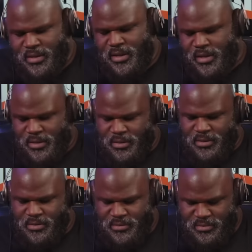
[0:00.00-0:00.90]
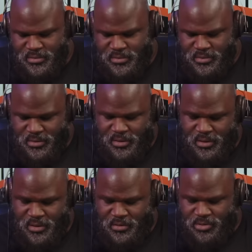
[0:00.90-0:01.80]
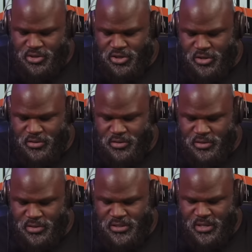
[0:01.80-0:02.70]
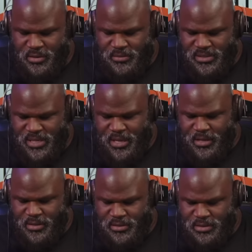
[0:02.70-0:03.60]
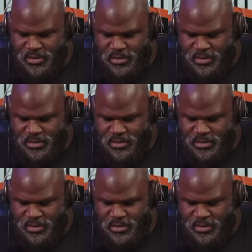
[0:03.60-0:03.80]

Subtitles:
And I'm going to show you the same size.